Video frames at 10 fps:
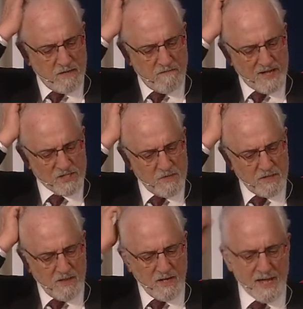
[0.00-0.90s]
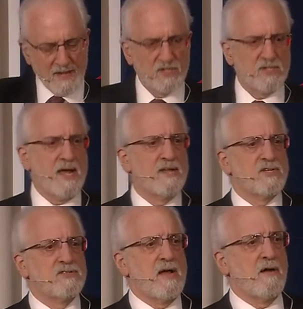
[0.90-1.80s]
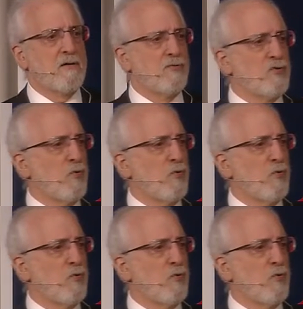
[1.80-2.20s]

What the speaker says: investment in the United States has now grown